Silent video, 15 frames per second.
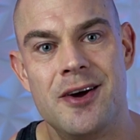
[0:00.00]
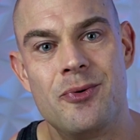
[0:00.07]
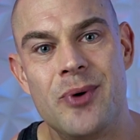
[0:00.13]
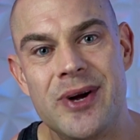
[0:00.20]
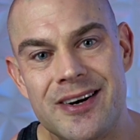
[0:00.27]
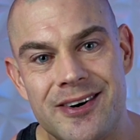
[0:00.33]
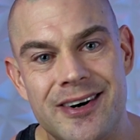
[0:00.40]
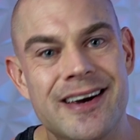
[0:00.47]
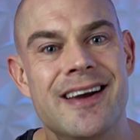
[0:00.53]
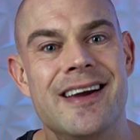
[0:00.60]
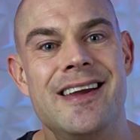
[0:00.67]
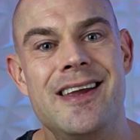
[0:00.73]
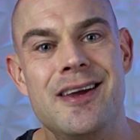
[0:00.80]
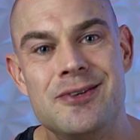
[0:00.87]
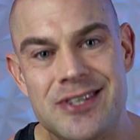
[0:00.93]
when you're
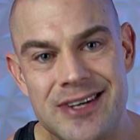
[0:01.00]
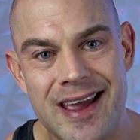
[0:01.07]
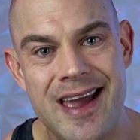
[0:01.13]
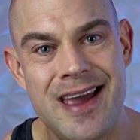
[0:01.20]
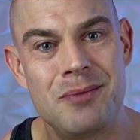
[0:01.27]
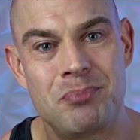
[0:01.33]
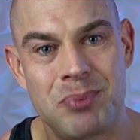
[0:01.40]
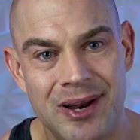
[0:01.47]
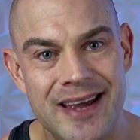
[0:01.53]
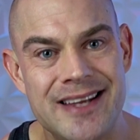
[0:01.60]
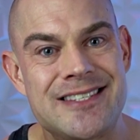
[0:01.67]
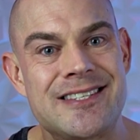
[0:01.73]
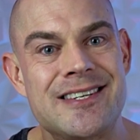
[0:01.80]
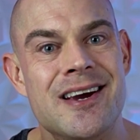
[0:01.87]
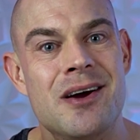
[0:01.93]
using 8
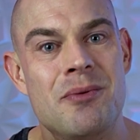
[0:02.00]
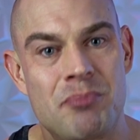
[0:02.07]
plates